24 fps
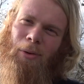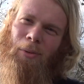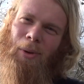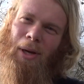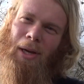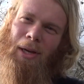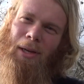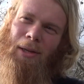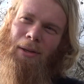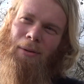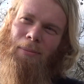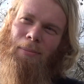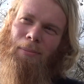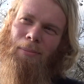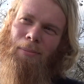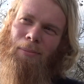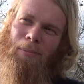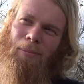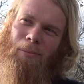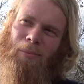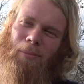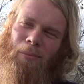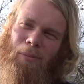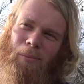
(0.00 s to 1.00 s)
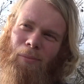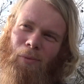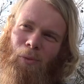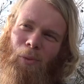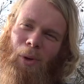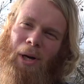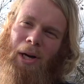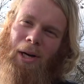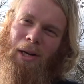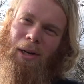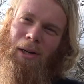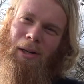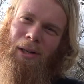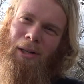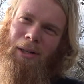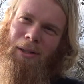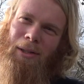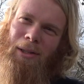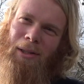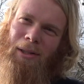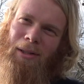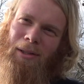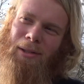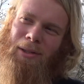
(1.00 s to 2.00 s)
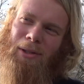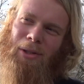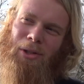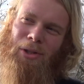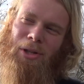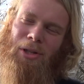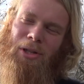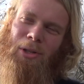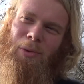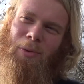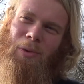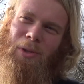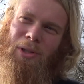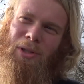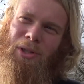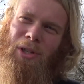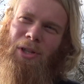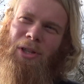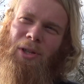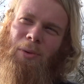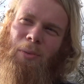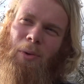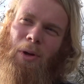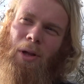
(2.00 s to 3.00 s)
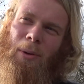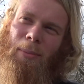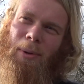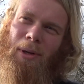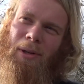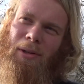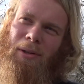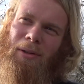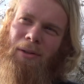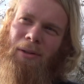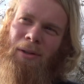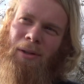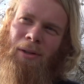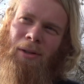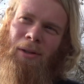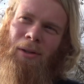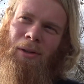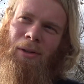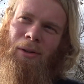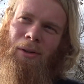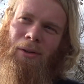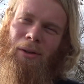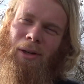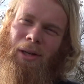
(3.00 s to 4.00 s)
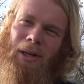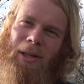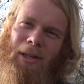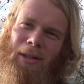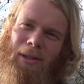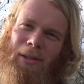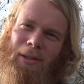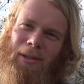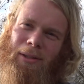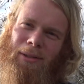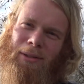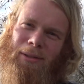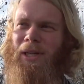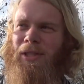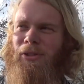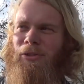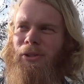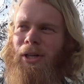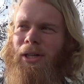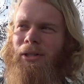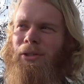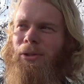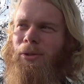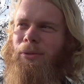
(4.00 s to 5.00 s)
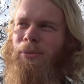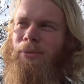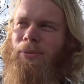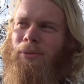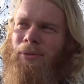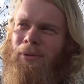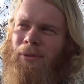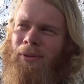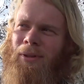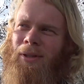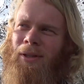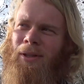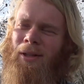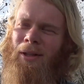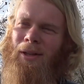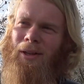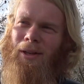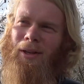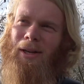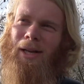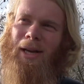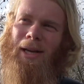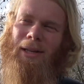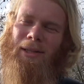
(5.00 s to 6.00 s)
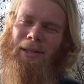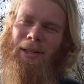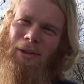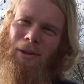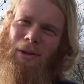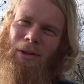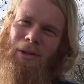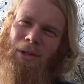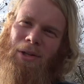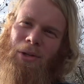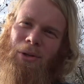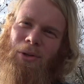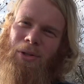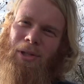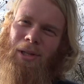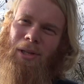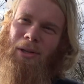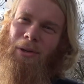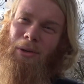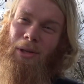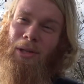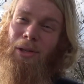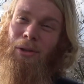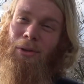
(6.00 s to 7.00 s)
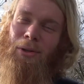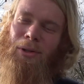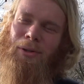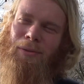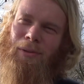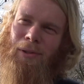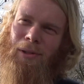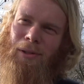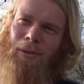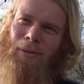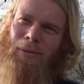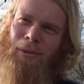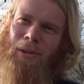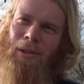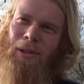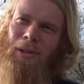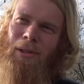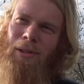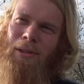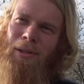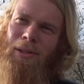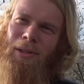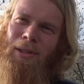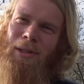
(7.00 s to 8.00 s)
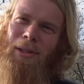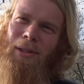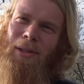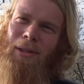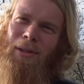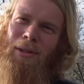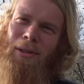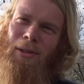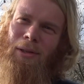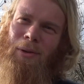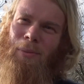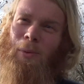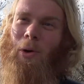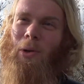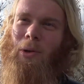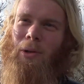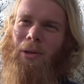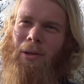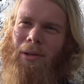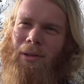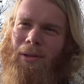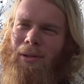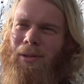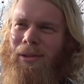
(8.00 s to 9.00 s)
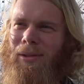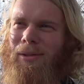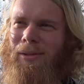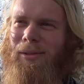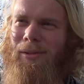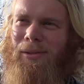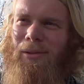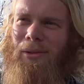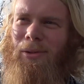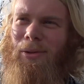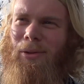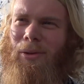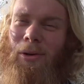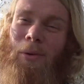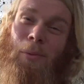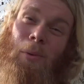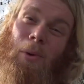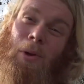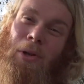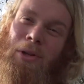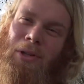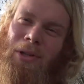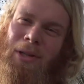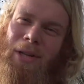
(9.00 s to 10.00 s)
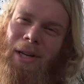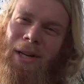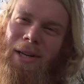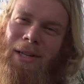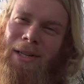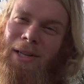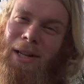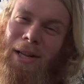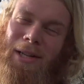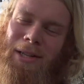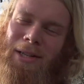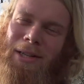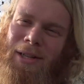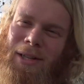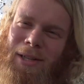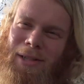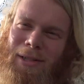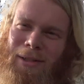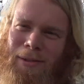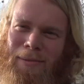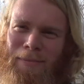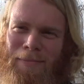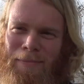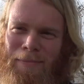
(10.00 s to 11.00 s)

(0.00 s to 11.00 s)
way wider, and not just a wall, but really a big stretch of land unused and only used for the wall, or walls as it actually is.